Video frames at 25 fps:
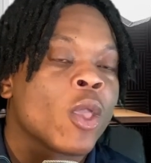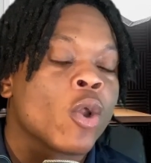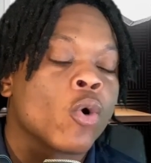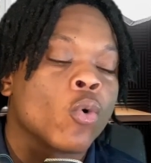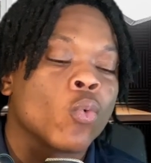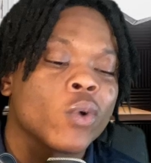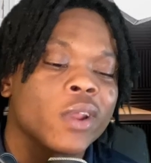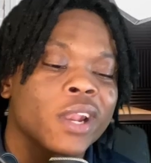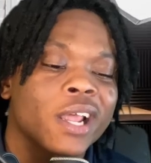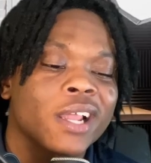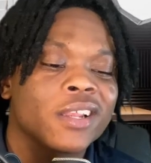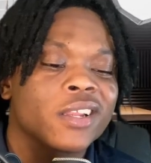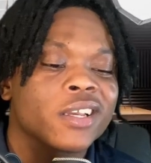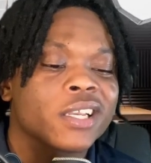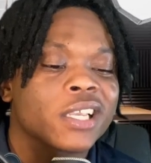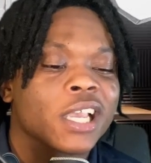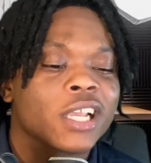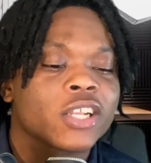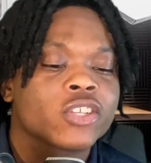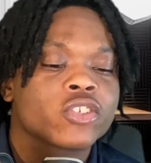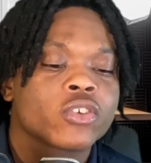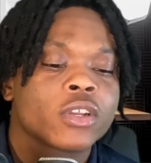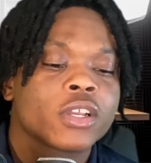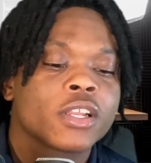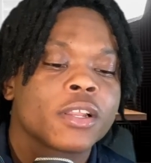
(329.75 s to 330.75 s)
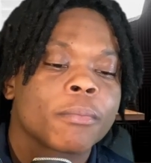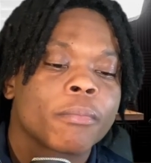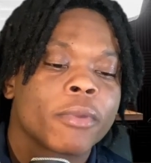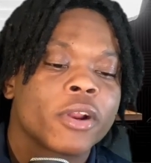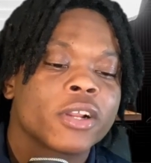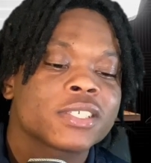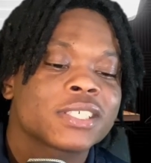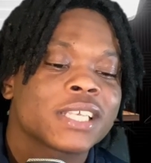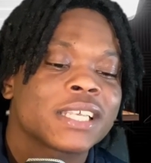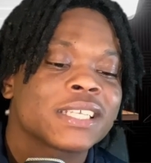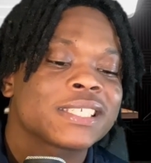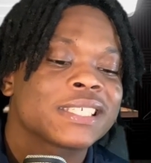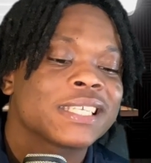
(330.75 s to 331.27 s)
When I look at Treylon
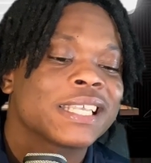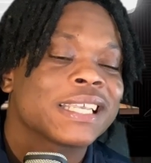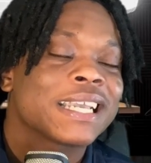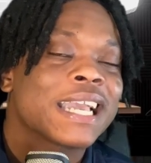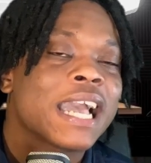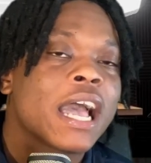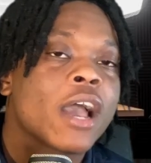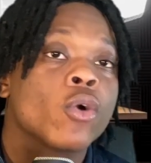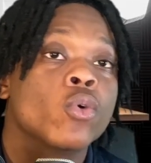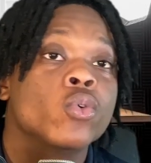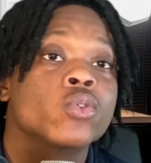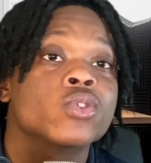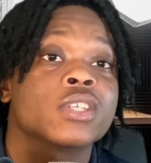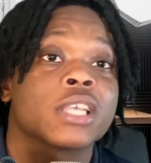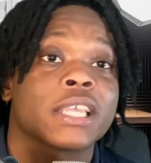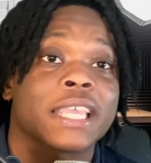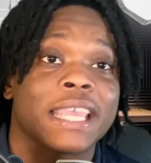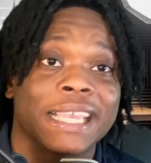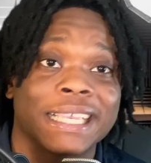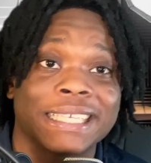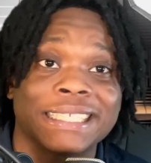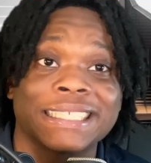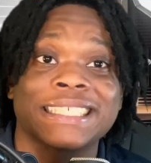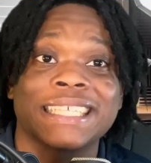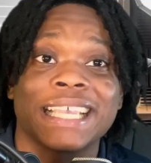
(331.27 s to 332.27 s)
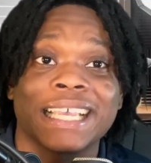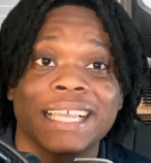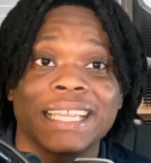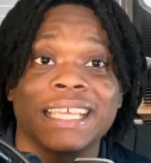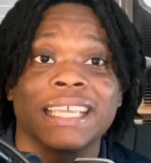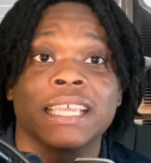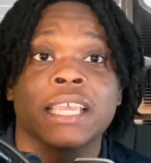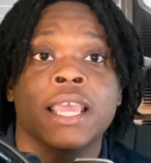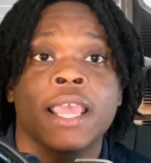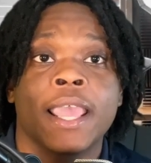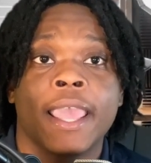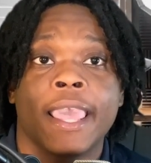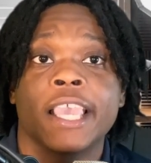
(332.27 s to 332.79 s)
Burks, I see a guy who's
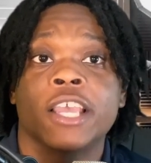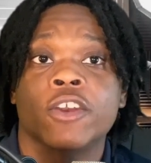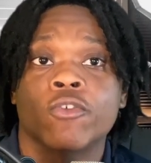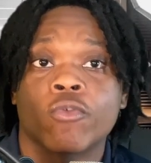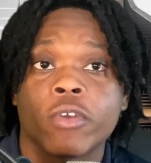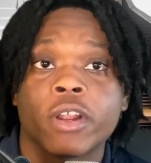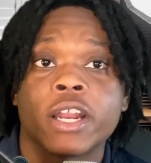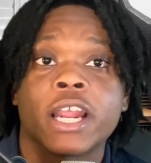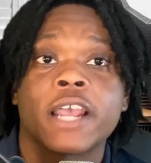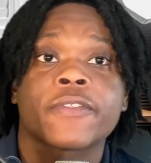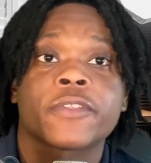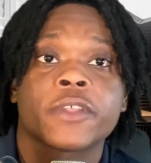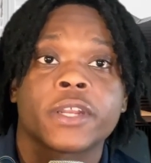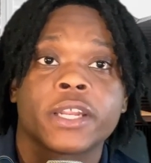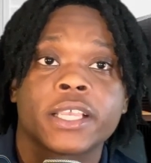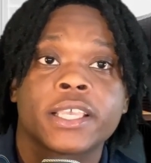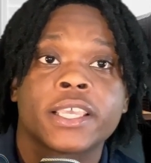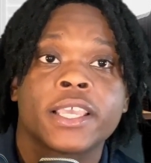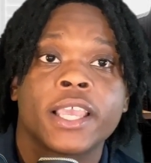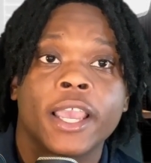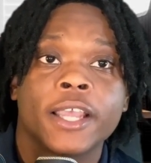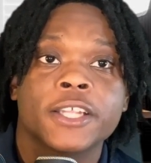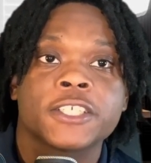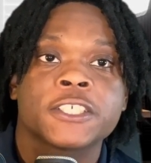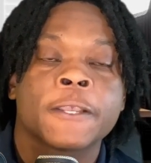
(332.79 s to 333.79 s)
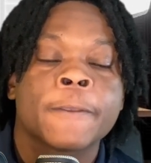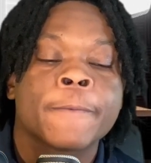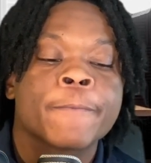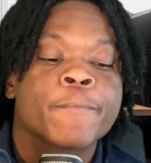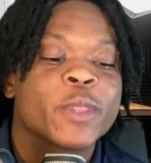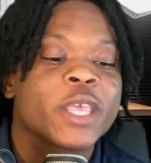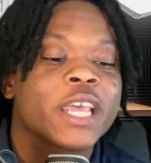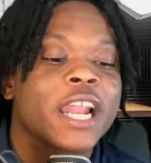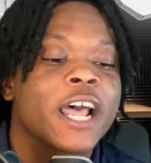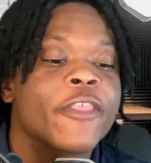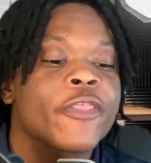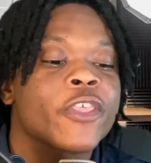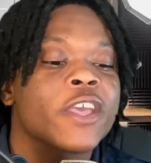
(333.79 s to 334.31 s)
excelling in run after the catch.
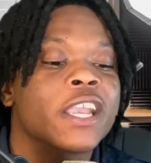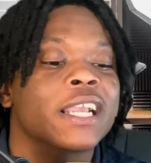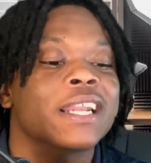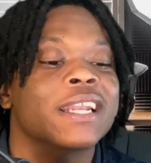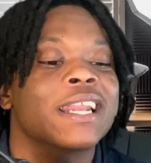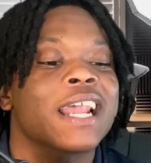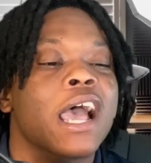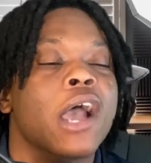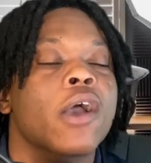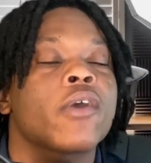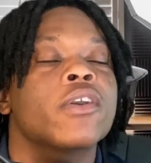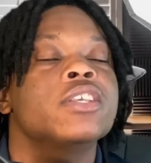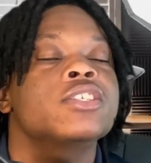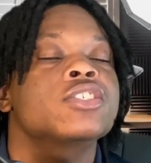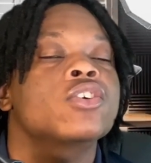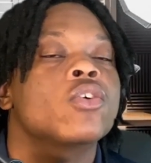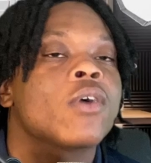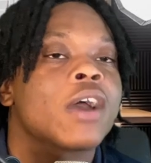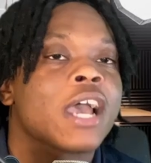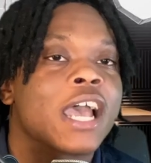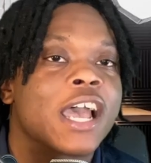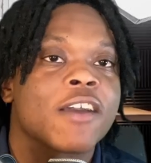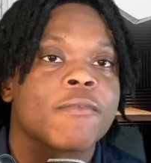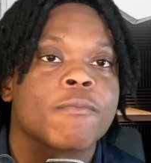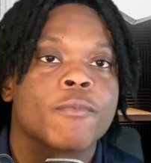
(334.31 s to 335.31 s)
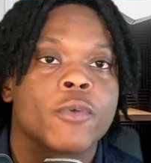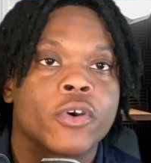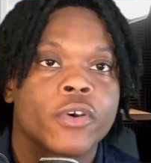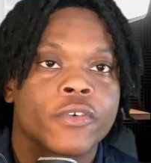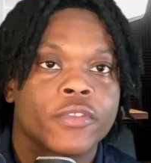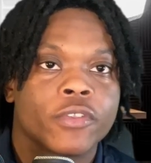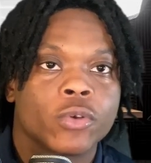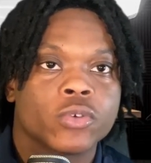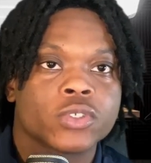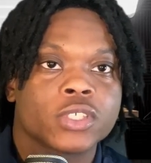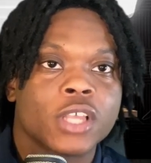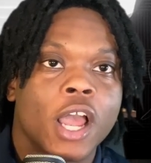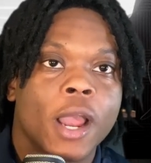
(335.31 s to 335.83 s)
And I think now he's going to have more of
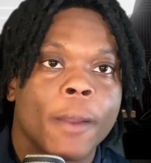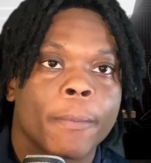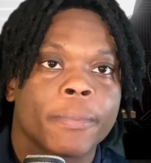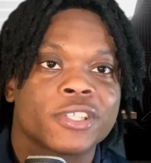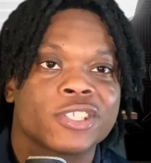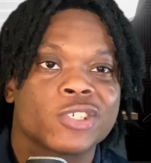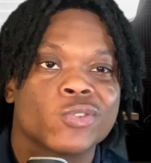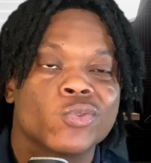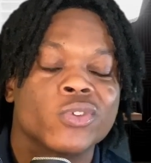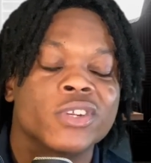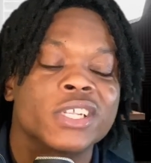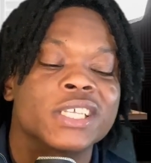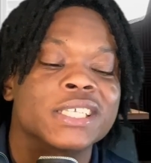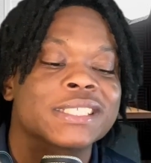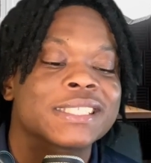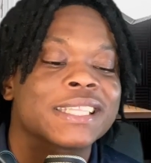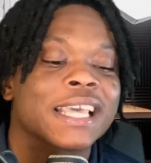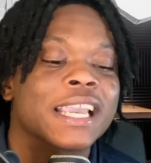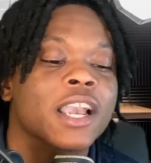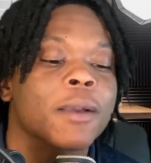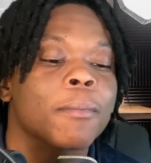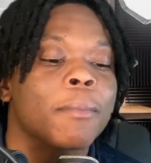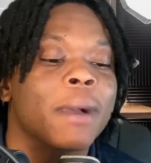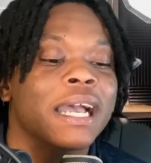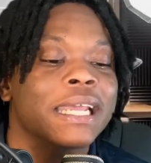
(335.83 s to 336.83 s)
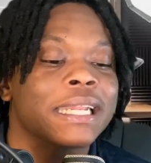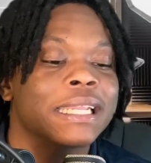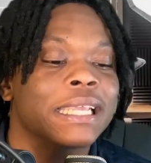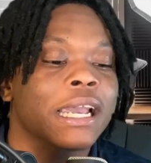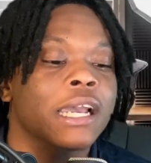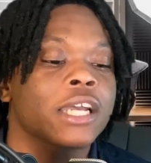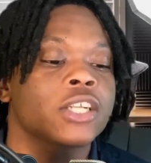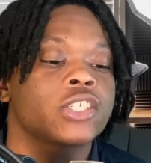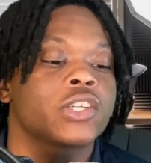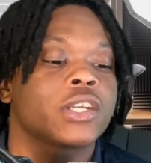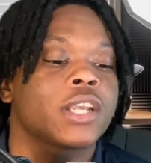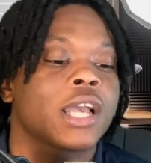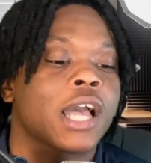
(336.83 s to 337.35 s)
those opportunities. Think about
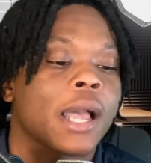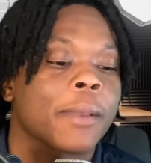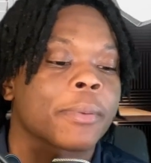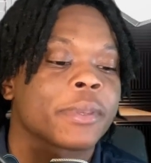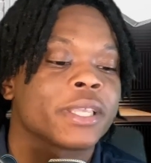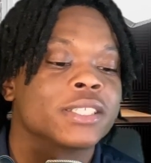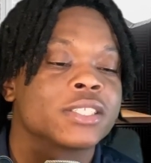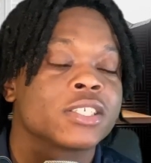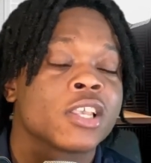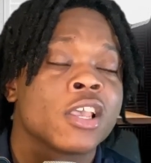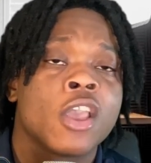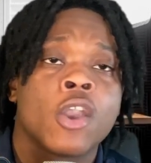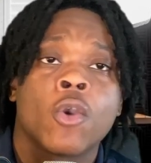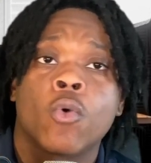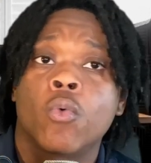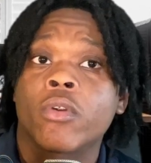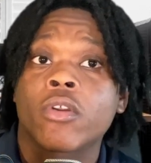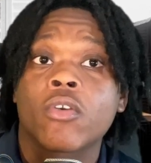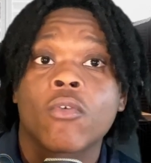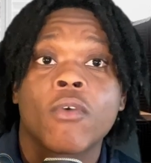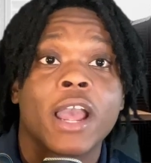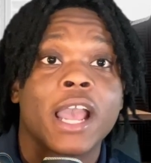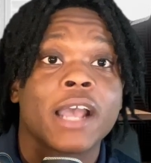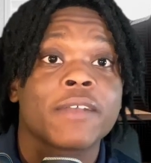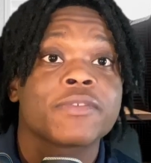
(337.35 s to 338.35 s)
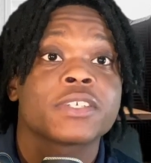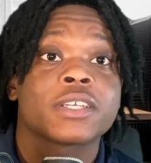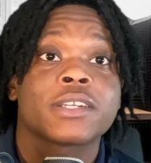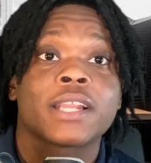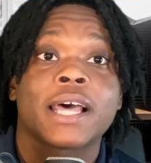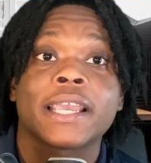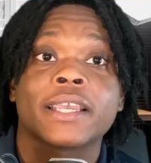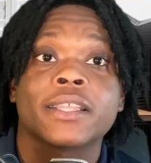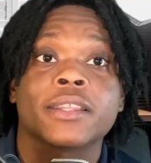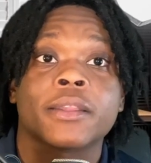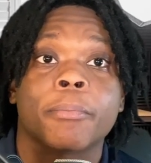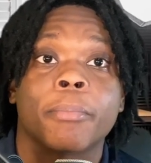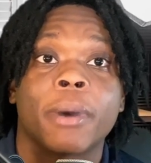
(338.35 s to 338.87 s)
DeAndre Hopkins. We're going to have to
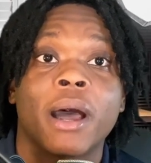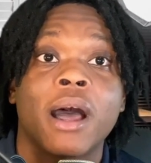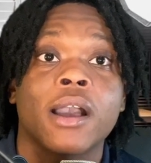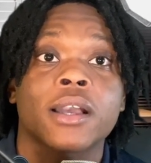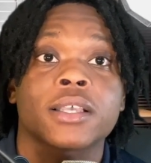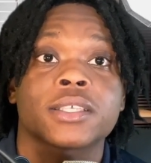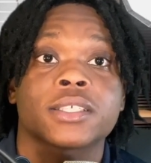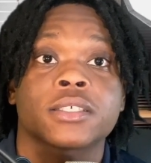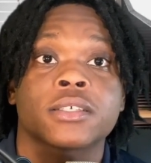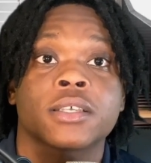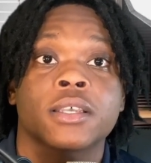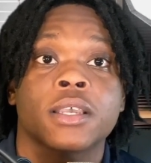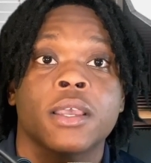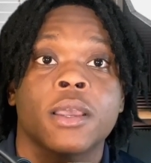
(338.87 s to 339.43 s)
lighten the box